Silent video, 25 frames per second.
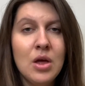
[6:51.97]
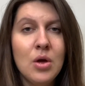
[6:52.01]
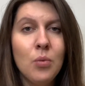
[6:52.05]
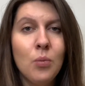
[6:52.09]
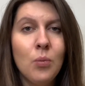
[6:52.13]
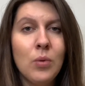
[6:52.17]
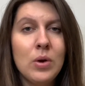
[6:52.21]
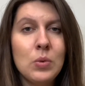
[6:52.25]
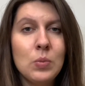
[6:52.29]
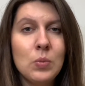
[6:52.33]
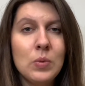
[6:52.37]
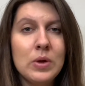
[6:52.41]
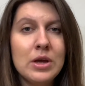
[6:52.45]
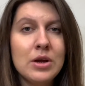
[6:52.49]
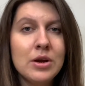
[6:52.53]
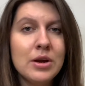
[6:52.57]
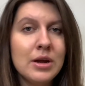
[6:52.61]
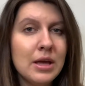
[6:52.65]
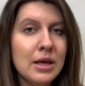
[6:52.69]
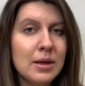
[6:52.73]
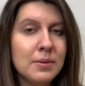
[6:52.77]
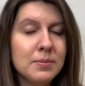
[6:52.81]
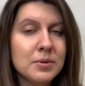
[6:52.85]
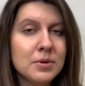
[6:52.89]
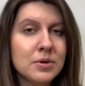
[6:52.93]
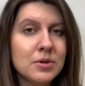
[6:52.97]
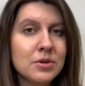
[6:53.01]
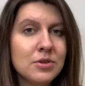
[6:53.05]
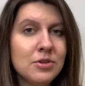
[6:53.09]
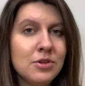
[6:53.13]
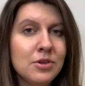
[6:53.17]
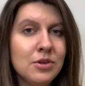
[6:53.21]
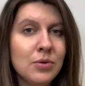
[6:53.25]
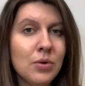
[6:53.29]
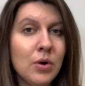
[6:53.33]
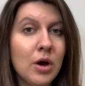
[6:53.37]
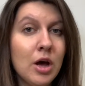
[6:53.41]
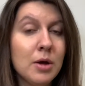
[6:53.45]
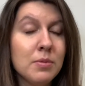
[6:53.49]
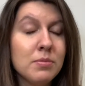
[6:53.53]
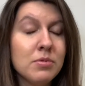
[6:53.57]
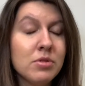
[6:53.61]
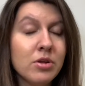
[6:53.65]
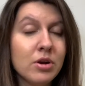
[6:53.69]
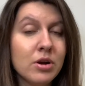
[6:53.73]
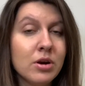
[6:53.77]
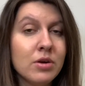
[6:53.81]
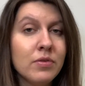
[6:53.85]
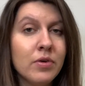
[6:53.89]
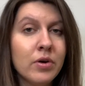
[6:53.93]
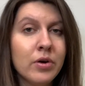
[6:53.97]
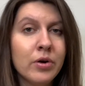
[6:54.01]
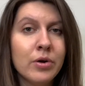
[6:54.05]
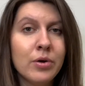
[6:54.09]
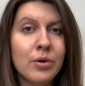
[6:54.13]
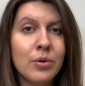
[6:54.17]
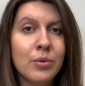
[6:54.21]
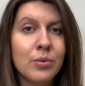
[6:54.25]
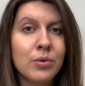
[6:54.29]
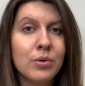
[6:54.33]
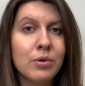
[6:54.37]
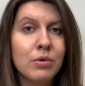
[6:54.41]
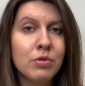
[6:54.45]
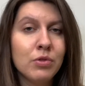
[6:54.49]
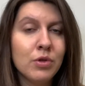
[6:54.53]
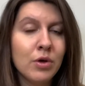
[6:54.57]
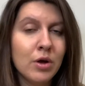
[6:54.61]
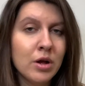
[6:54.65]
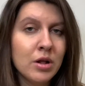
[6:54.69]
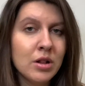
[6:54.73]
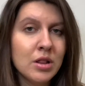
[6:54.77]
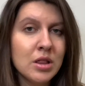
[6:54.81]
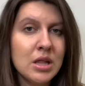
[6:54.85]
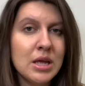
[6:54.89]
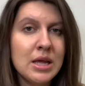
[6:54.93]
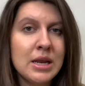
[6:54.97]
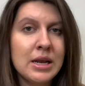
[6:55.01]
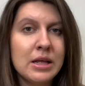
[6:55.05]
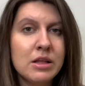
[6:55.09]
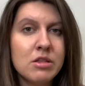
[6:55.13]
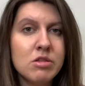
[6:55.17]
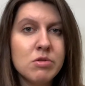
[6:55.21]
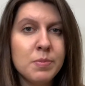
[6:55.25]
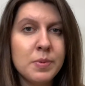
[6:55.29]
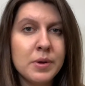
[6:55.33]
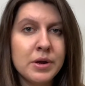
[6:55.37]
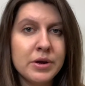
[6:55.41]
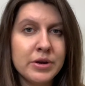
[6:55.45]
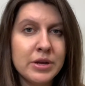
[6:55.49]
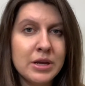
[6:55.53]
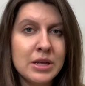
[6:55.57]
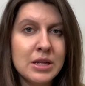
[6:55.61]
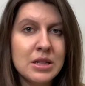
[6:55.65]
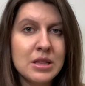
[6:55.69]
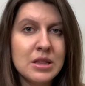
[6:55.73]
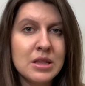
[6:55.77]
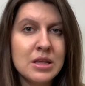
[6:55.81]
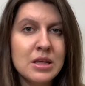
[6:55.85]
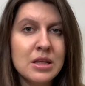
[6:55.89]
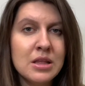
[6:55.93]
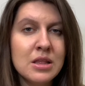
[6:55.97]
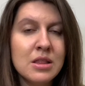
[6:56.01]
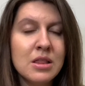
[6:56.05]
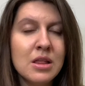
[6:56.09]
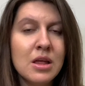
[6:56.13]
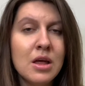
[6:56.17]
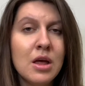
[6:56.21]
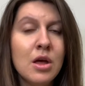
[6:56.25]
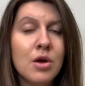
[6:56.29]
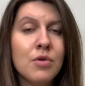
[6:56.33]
When we are able to observe our own thoughts and experiences